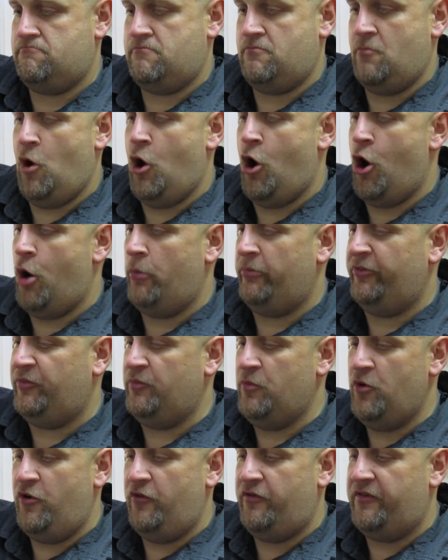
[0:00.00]
Arms
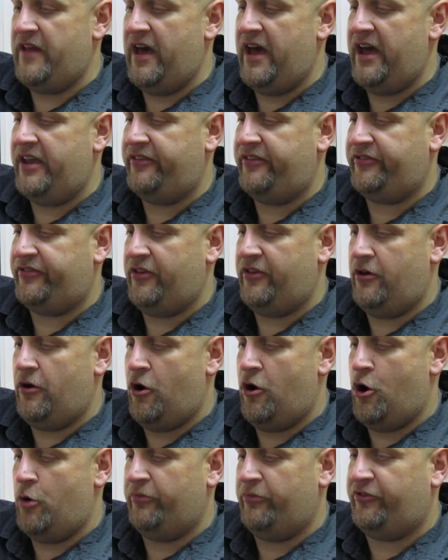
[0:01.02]
move nice. The
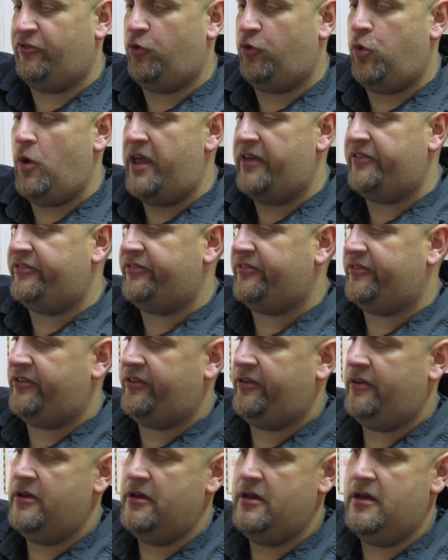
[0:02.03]
arms
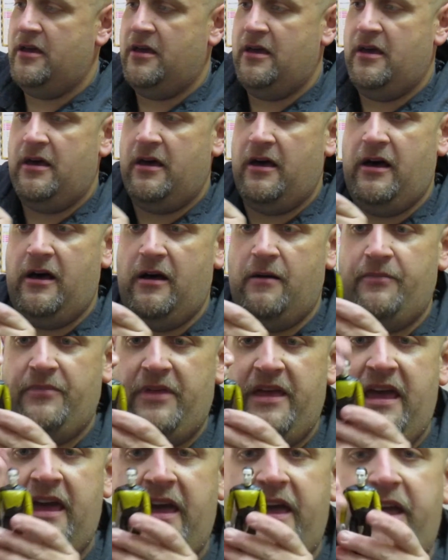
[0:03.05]
twist. The
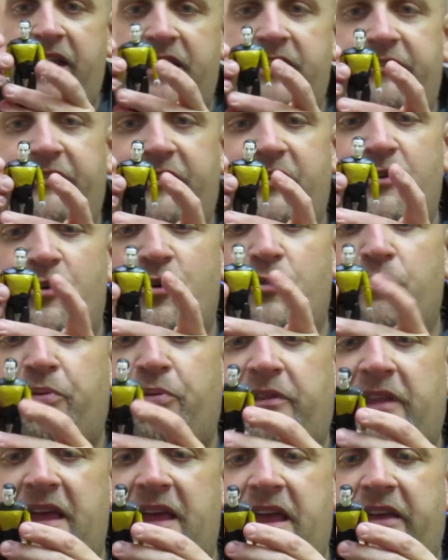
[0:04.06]
head is in good
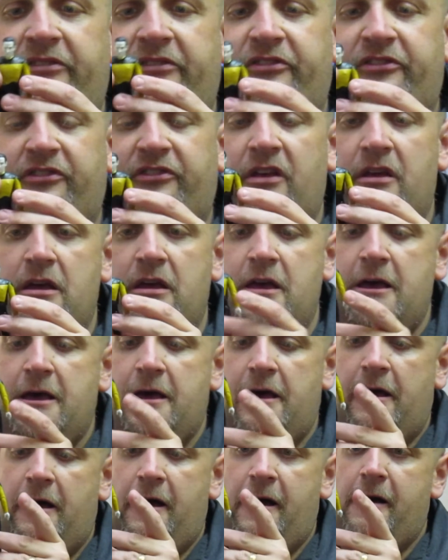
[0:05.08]
place.
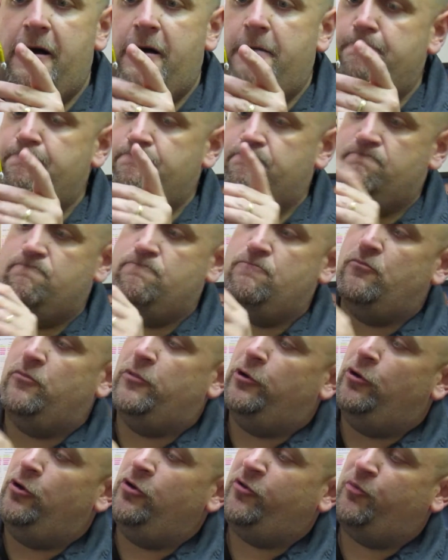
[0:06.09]

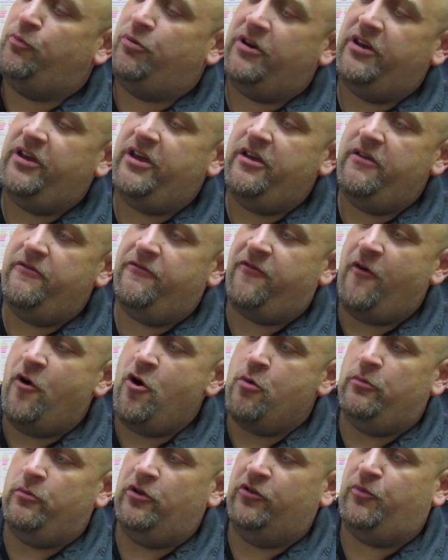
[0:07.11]
Looks pretty
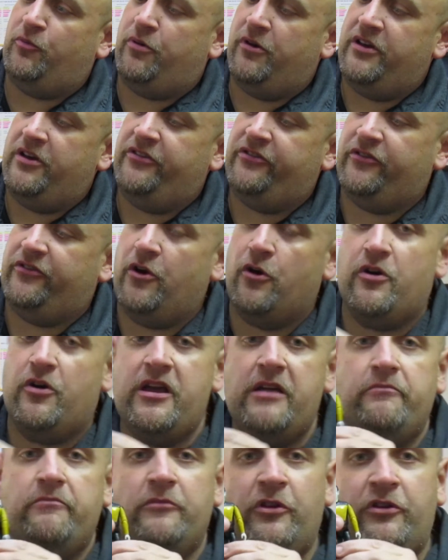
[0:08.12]
firm. Looks pretty
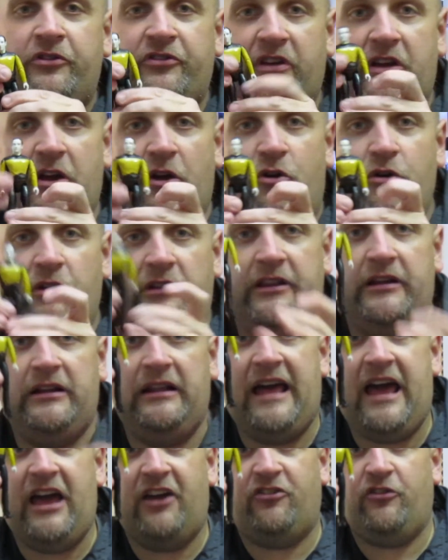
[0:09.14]
sturdy. Looks like a good little
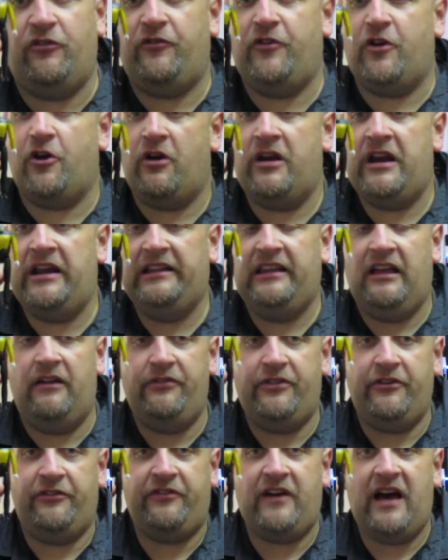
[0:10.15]
action figure, and I love
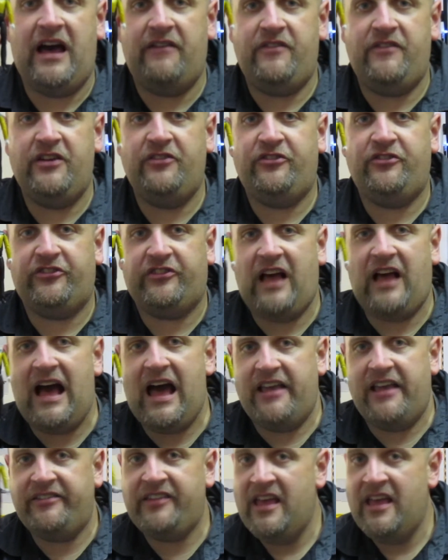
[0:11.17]
the 5-inch
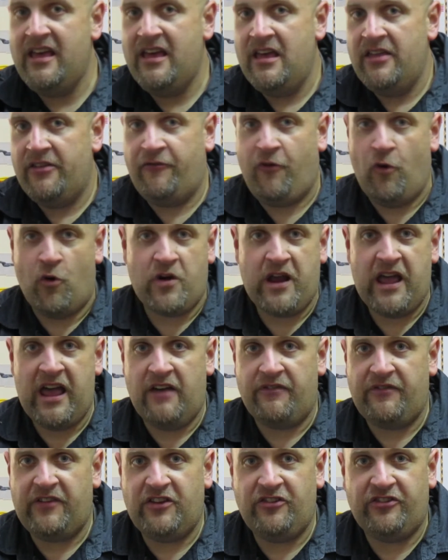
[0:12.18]
size. The
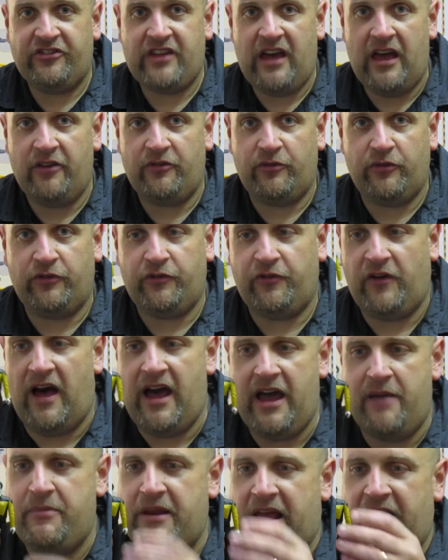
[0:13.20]
4.5-inch size was
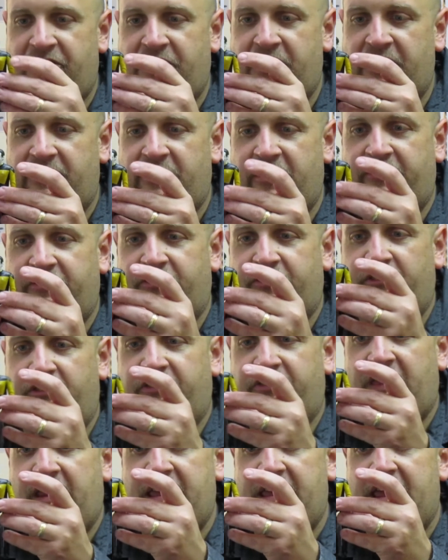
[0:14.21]
fine, but I think this
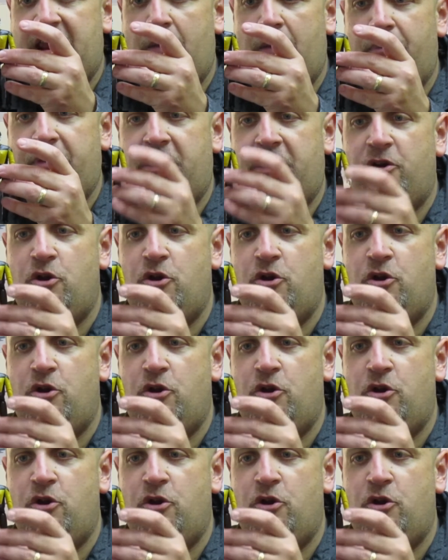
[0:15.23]
setting it up in a